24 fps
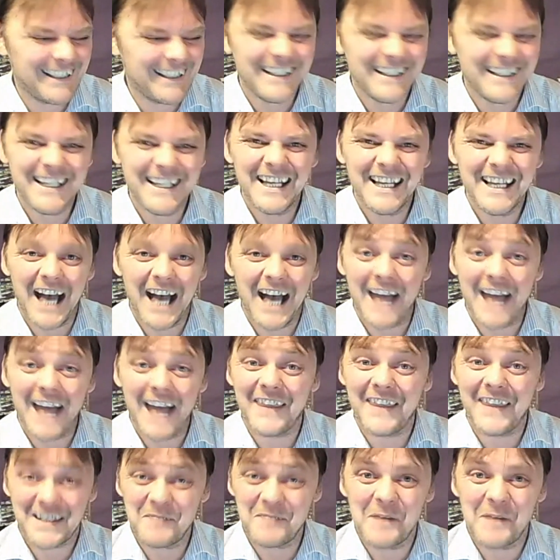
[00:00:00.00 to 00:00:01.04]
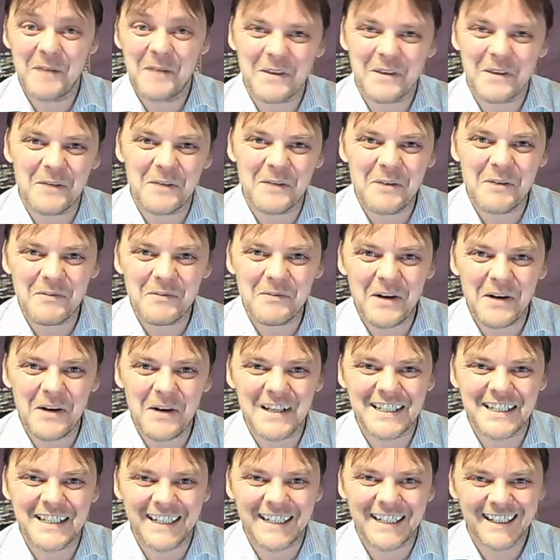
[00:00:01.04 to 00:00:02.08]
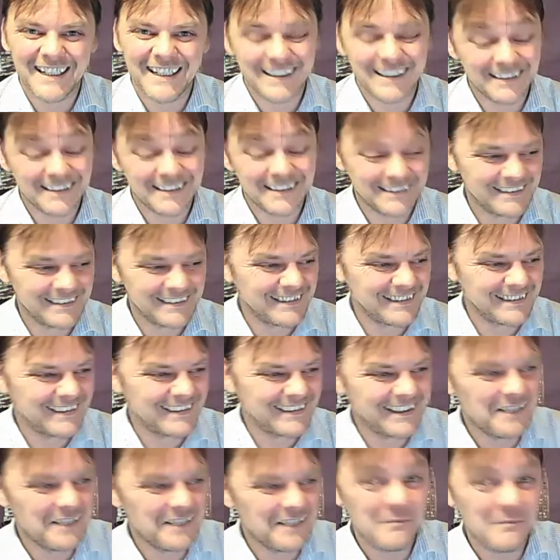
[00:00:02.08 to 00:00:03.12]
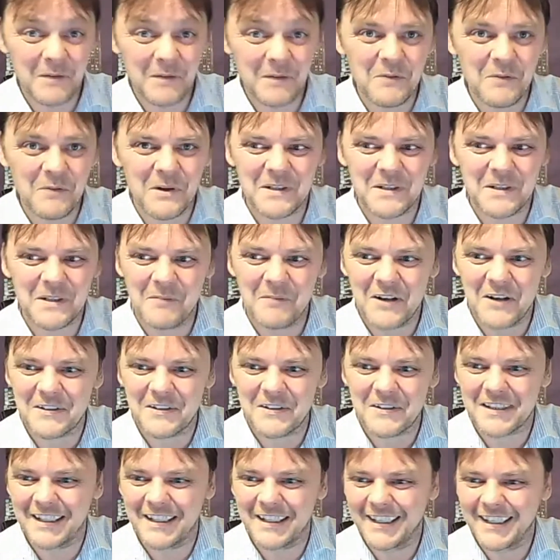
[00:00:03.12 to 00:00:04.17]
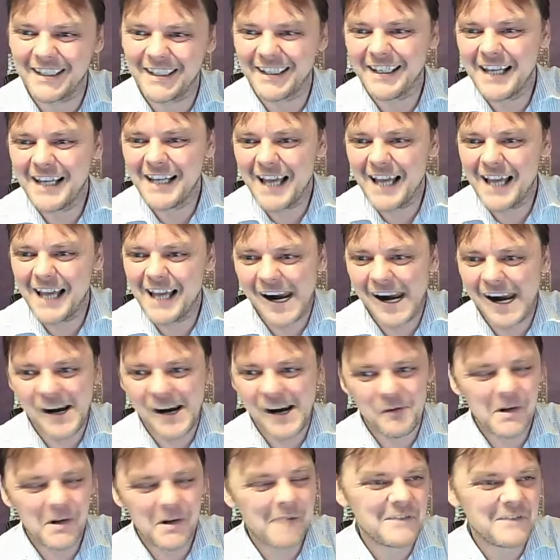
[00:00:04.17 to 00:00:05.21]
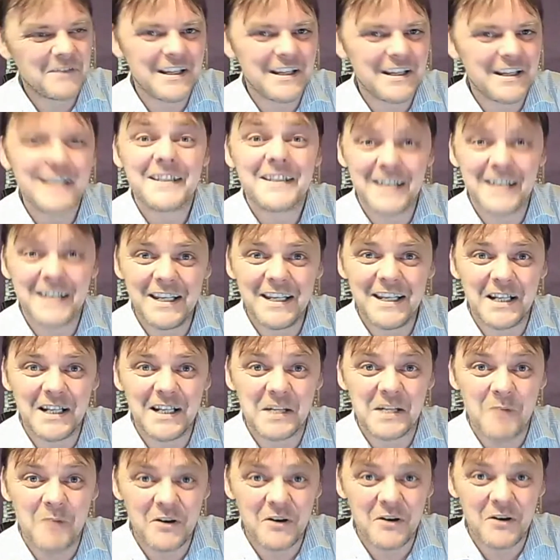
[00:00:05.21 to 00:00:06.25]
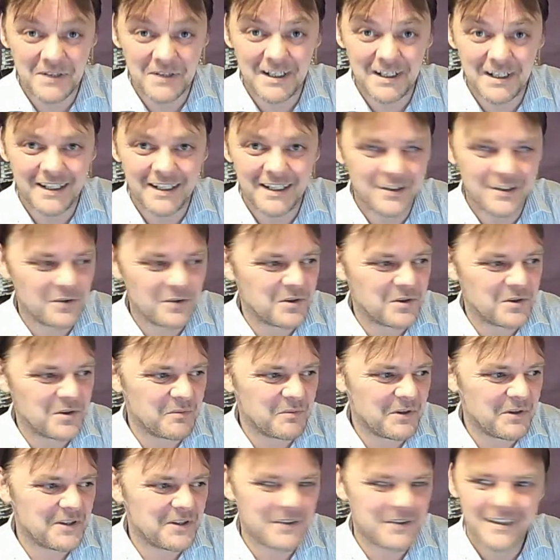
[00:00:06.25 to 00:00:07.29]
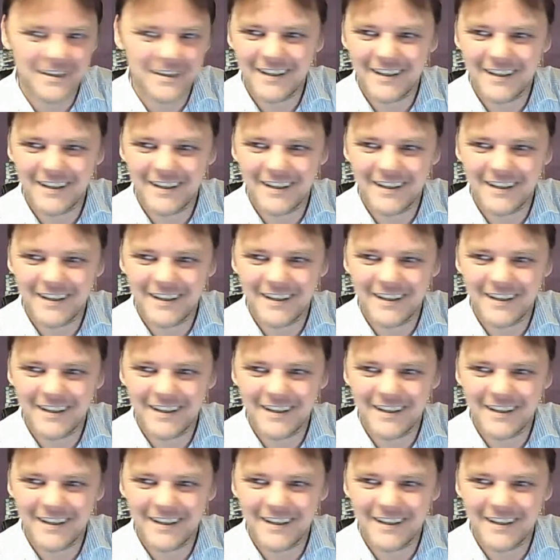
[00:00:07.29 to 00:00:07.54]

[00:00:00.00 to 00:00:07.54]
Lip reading: And that's the people that we're fighting. People who want democracy. What happened to that seed of democracy, George Bush? Eh?